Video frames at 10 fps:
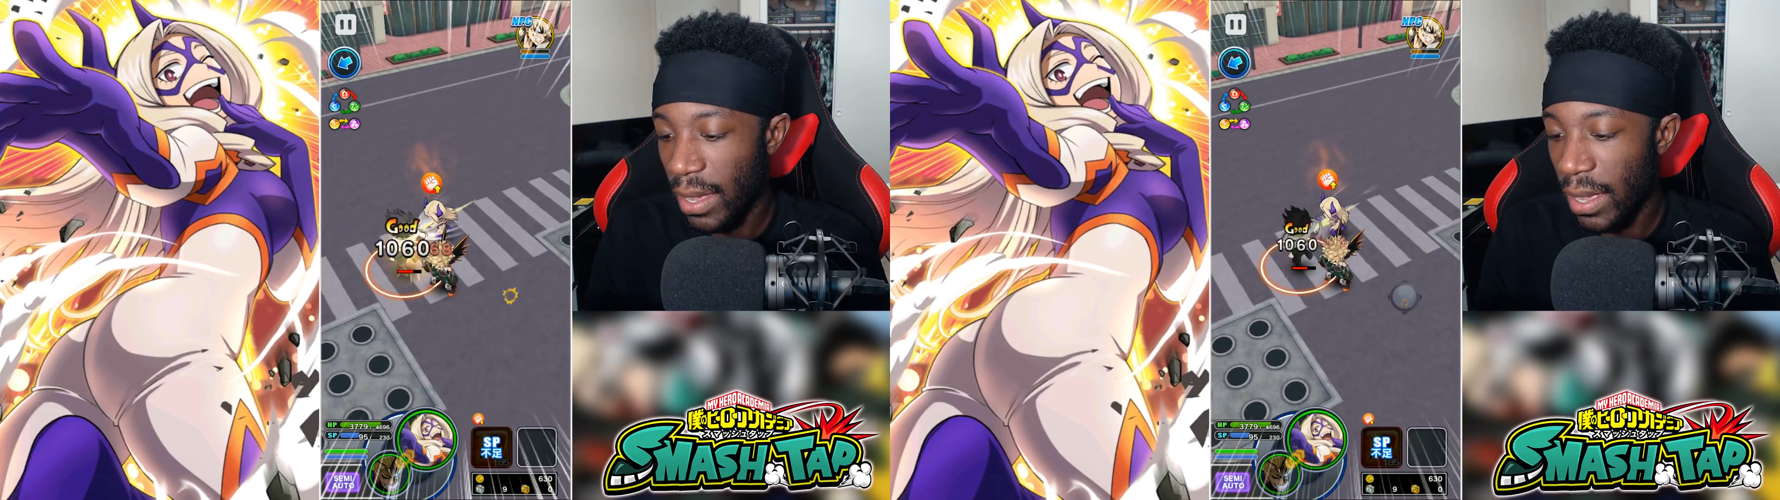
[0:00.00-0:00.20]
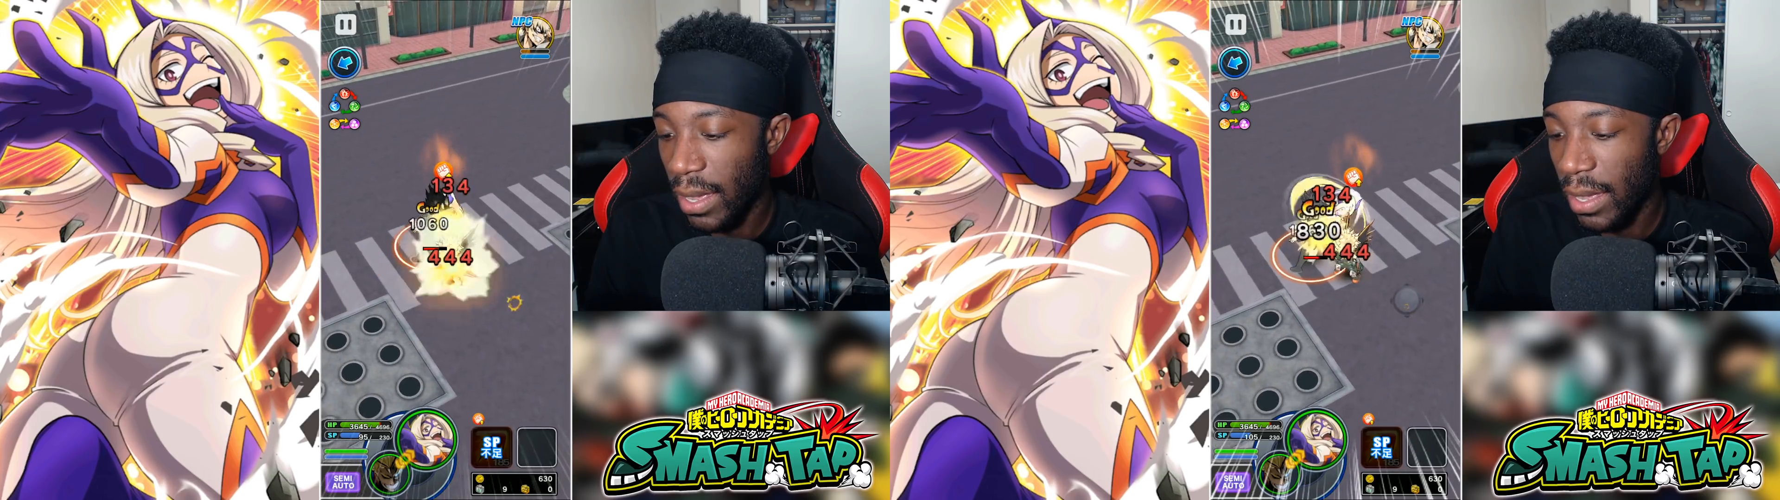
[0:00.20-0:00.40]

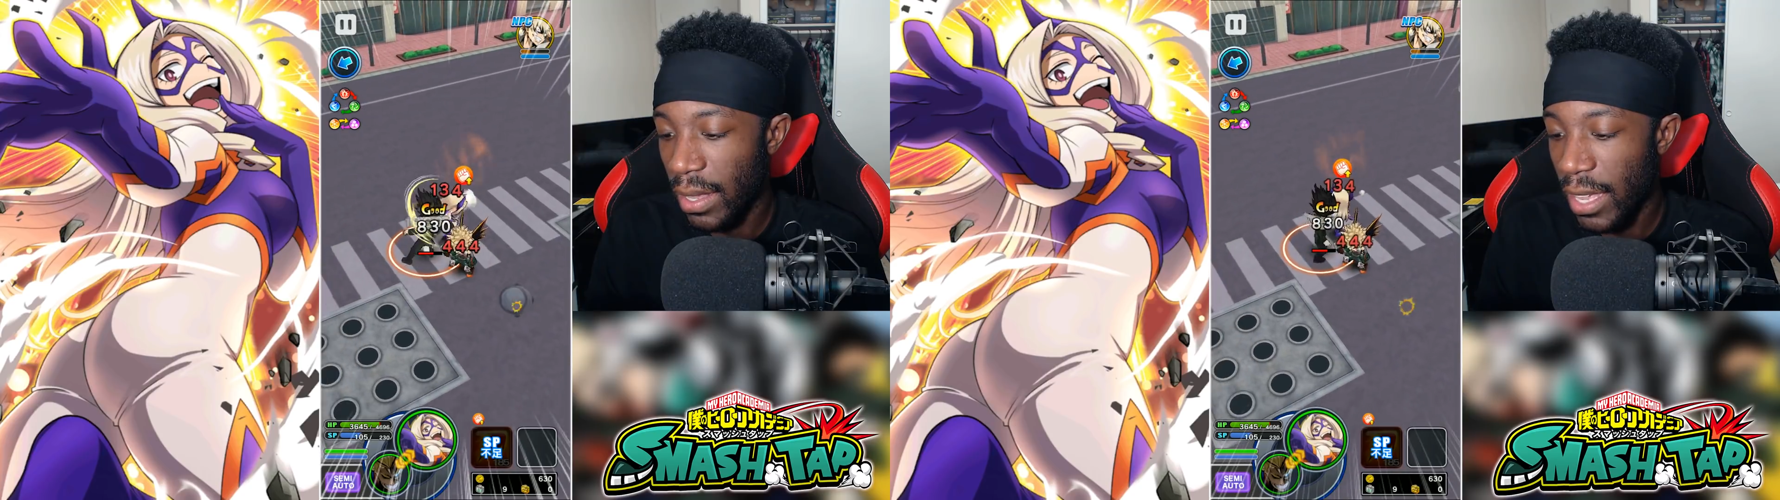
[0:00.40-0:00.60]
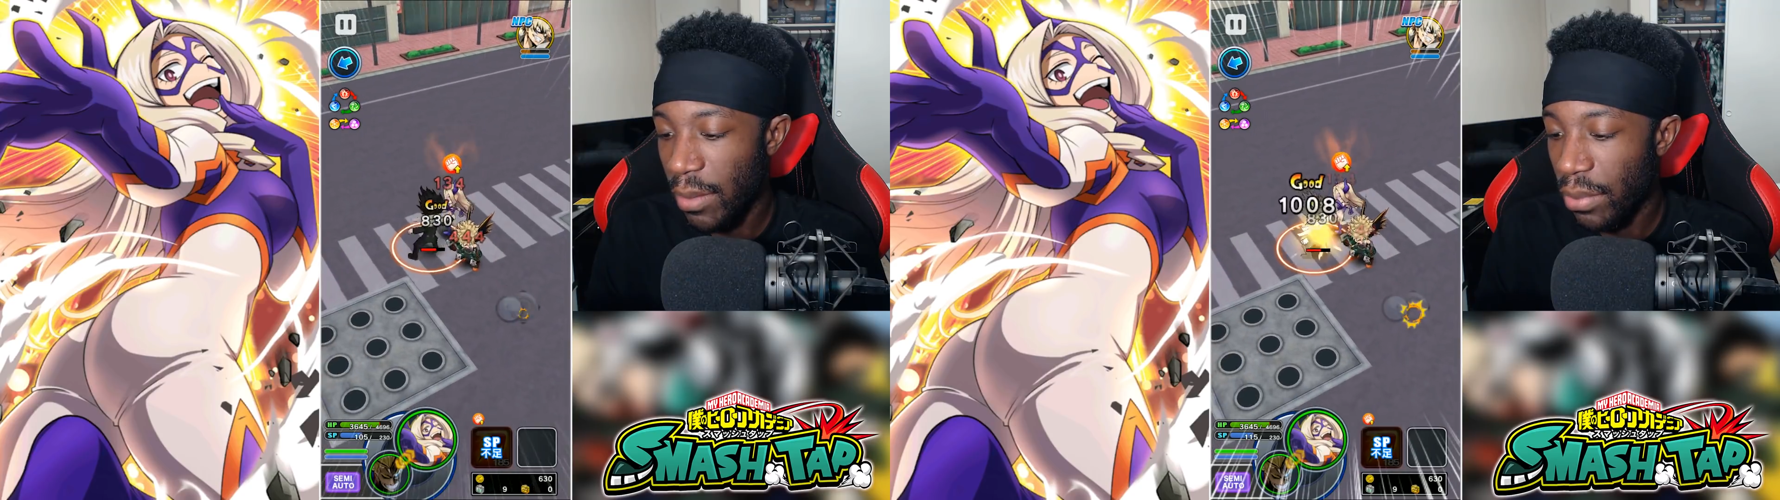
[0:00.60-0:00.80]

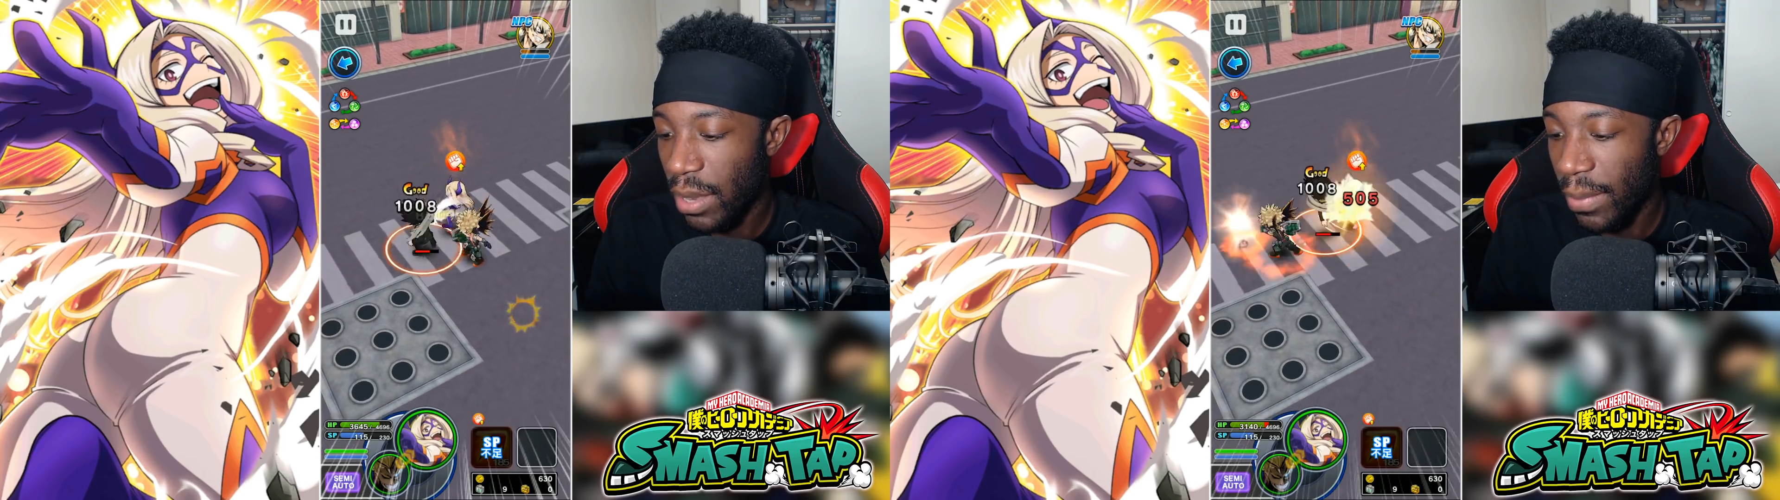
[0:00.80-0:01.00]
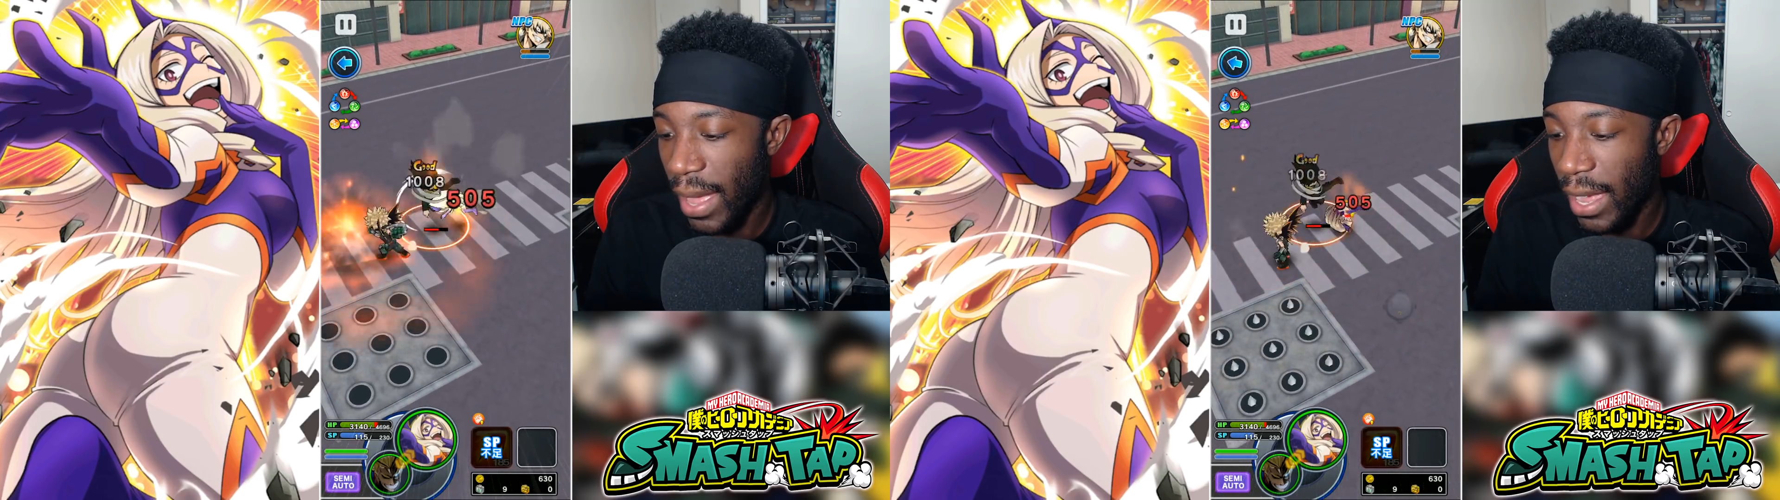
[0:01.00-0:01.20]
uh, they could
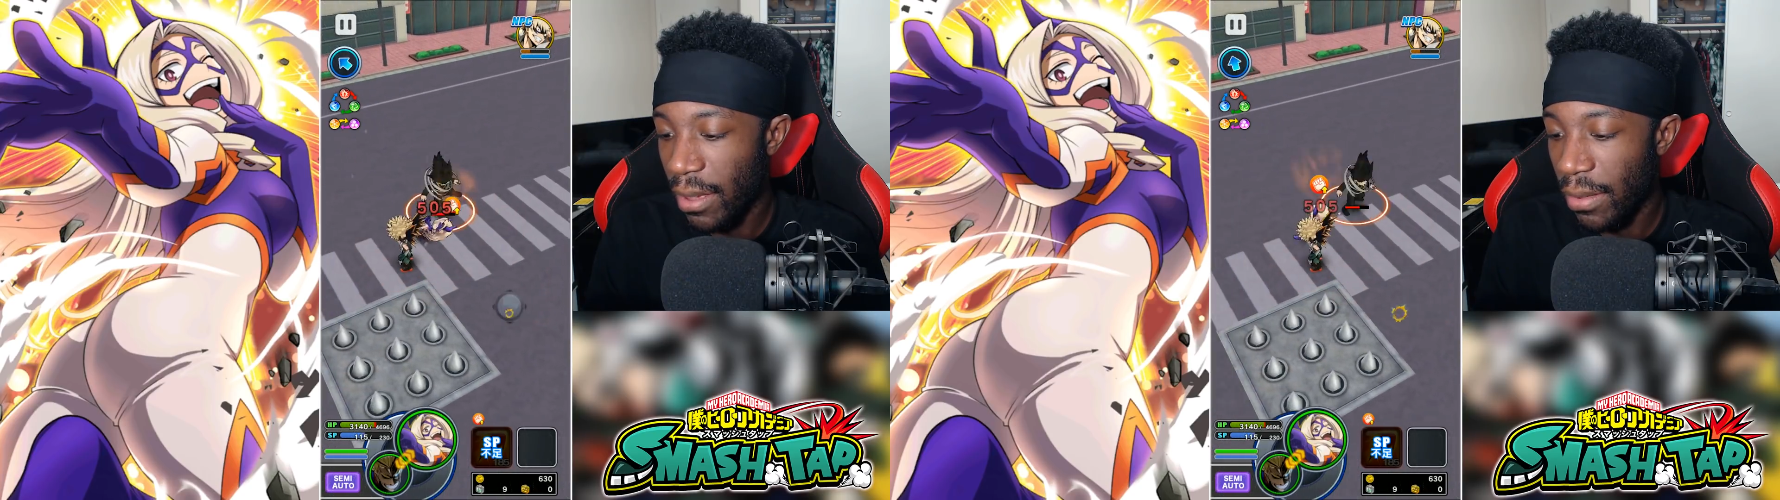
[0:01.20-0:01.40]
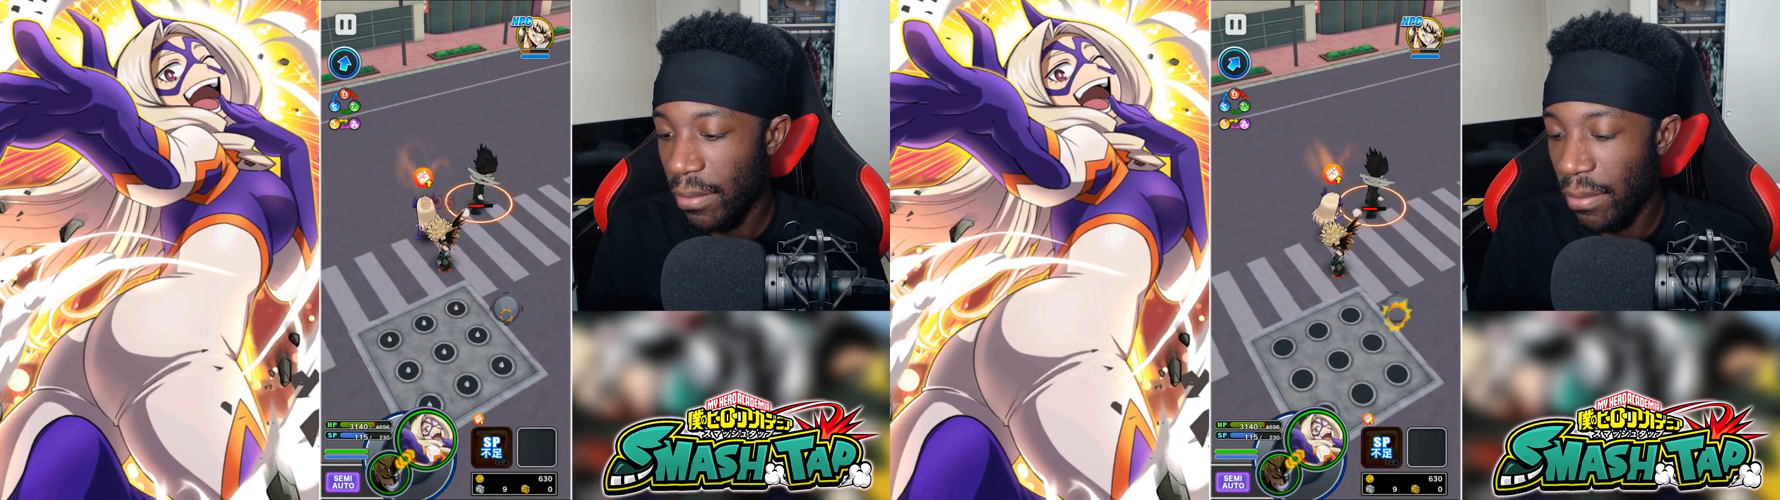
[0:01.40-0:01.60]
bring back